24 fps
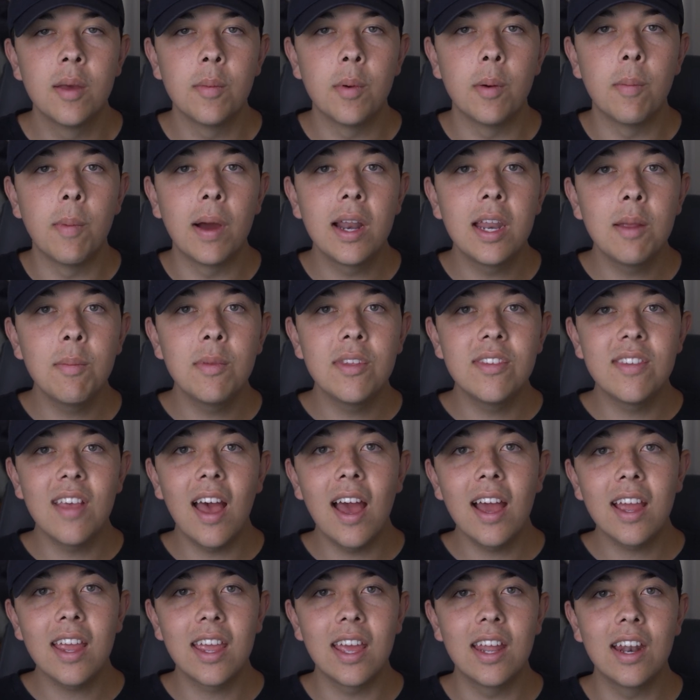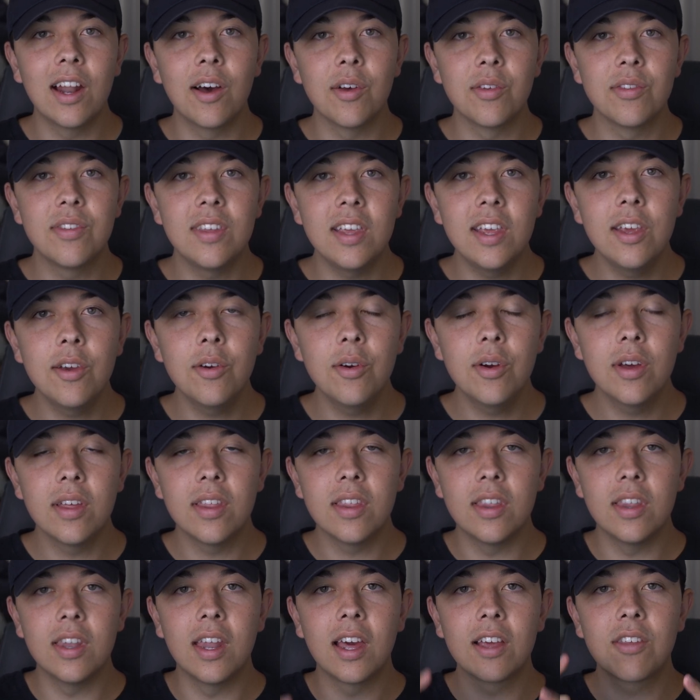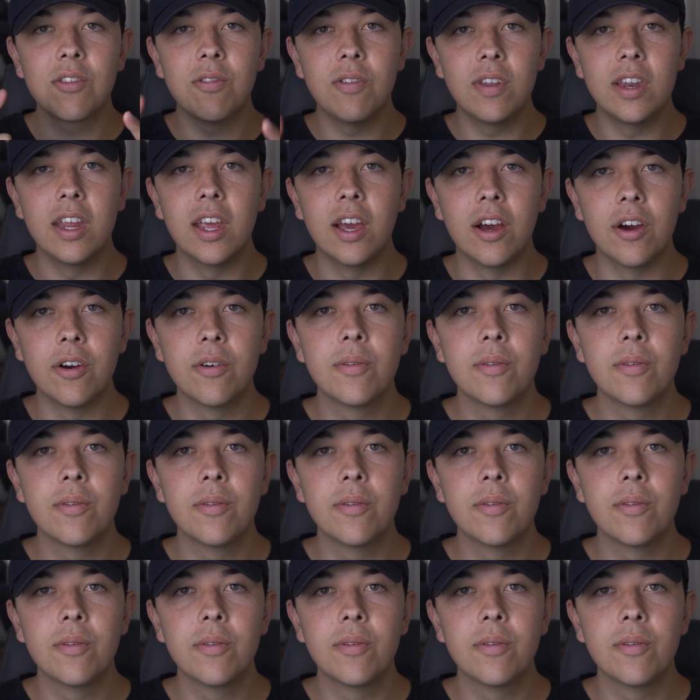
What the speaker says: But my name is Zach, and I'll see you in the next video.